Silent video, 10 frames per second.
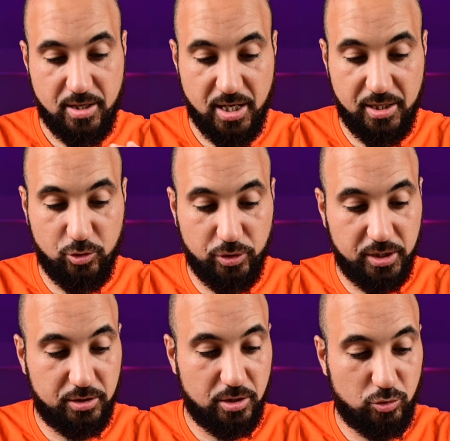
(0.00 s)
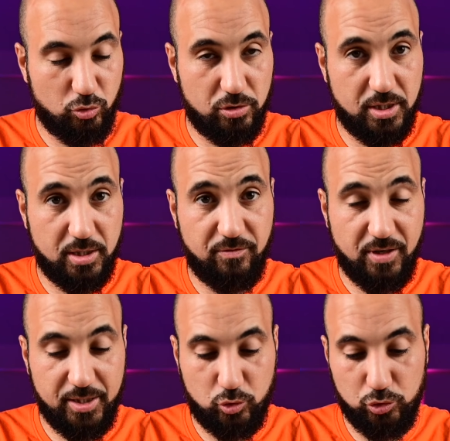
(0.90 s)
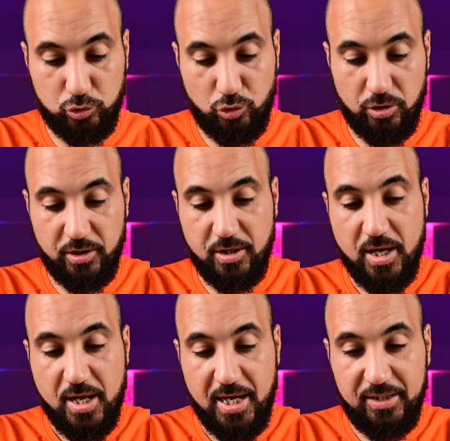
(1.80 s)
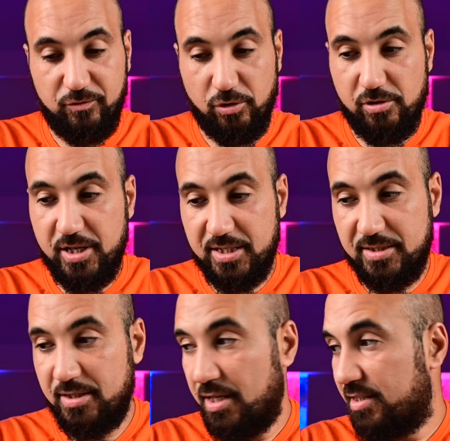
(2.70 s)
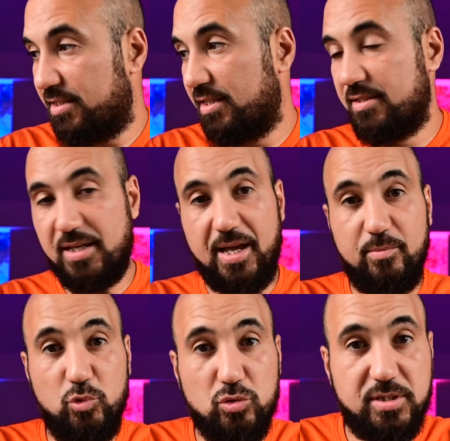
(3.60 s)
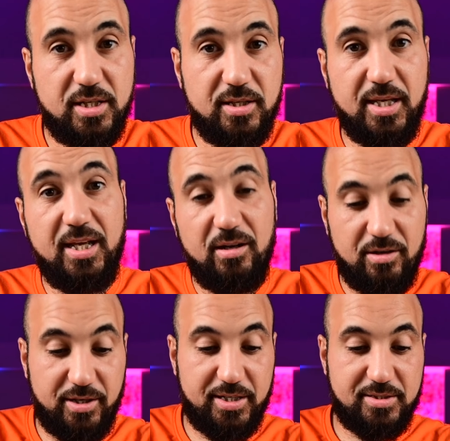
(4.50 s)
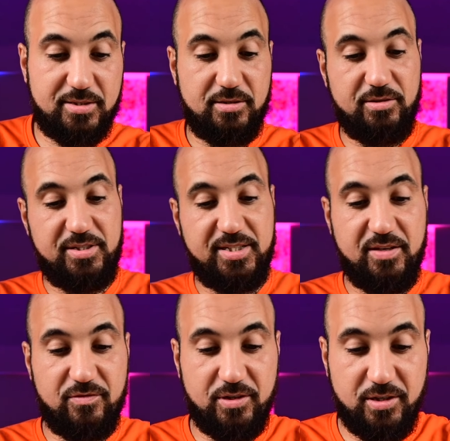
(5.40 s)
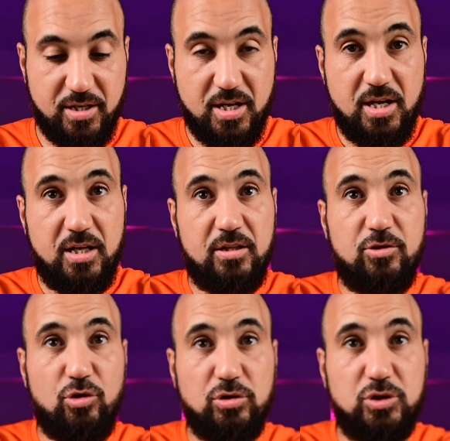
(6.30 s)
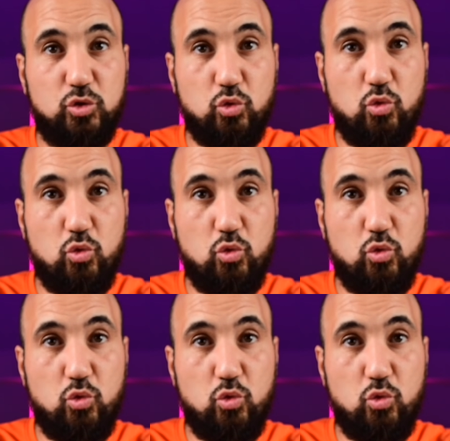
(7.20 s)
Air Unit to the flight controller, and for this, since I'm using ELRS receiver, those two